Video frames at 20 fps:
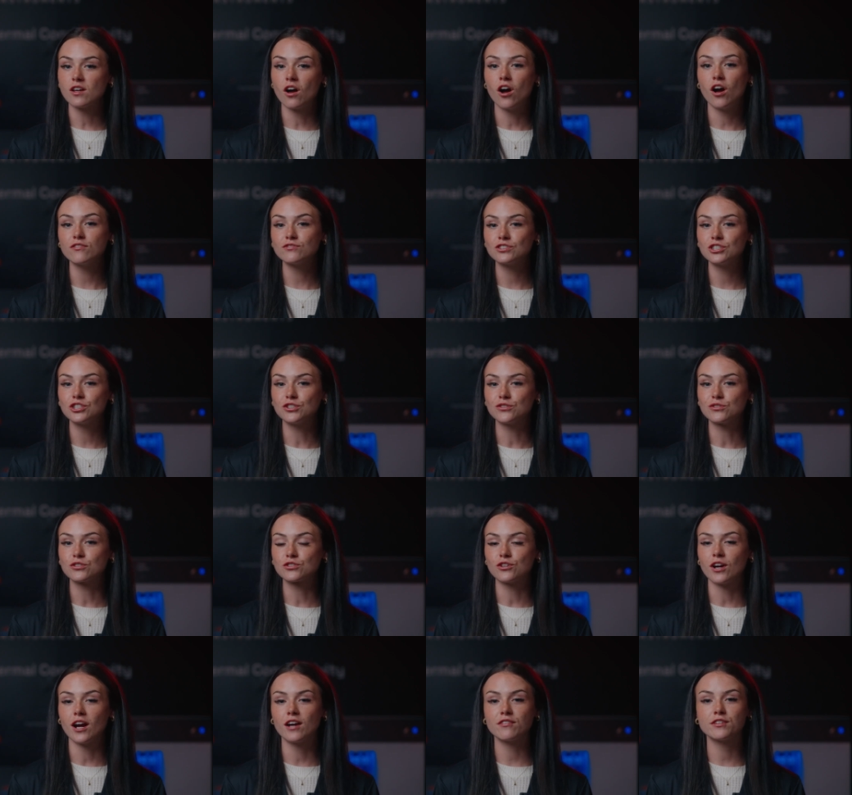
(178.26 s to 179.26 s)
often use
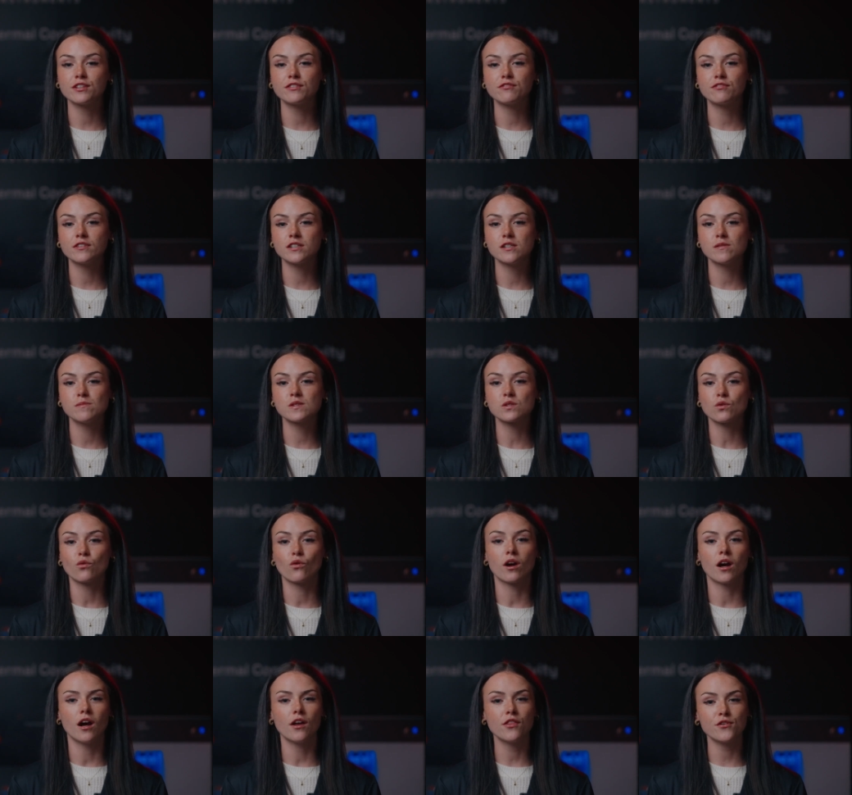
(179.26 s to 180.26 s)
graphene films or
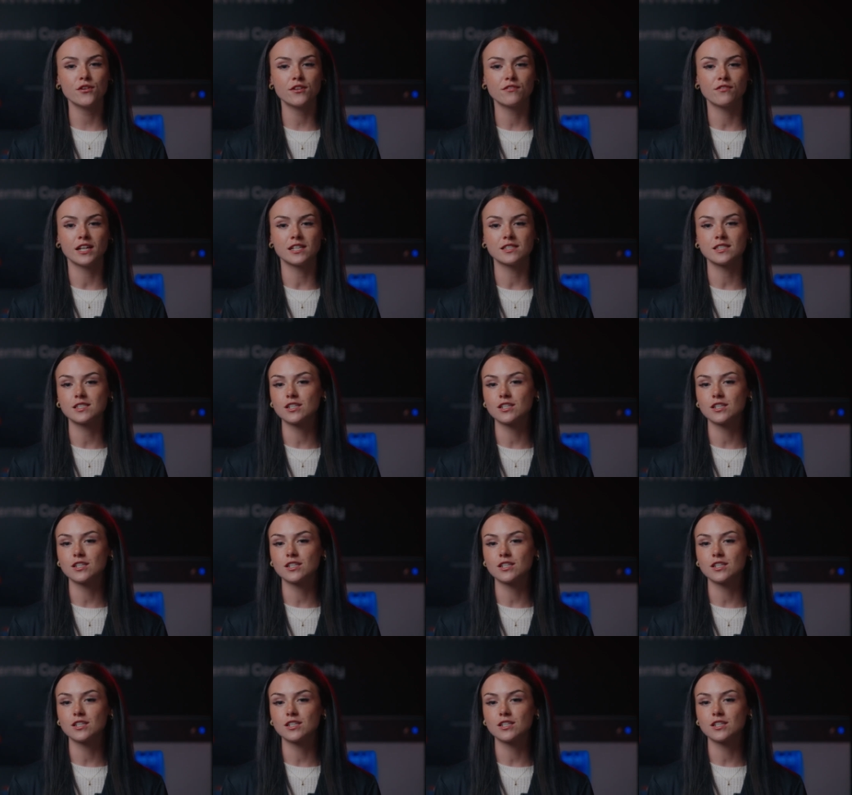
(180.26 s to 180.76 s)
other advanced